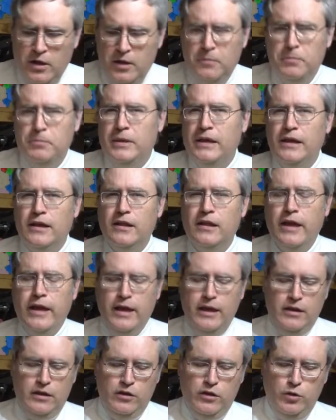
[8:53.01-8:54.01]
PLA,
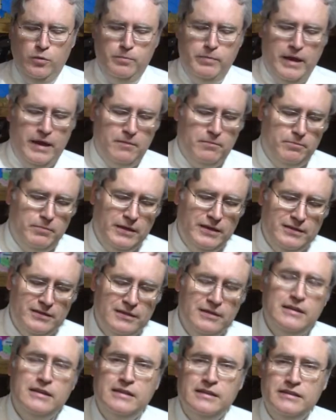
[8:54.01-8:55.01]
you bet, but
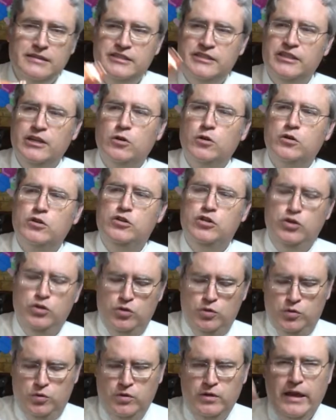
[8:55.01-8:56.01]
silk
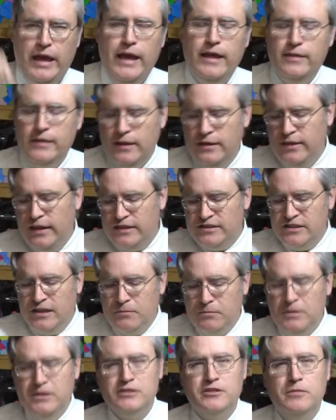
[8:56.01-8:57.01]
too. And they sent
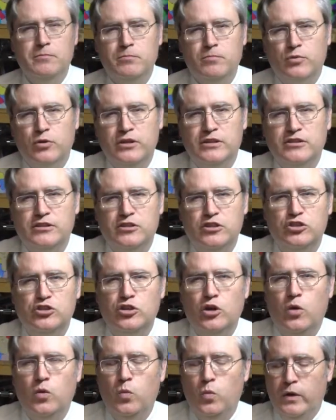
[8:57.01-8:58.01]
me some prints to
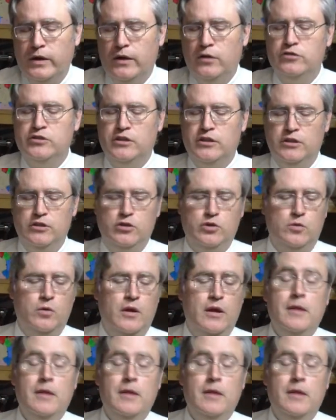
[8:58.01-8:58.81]
show what else it can do.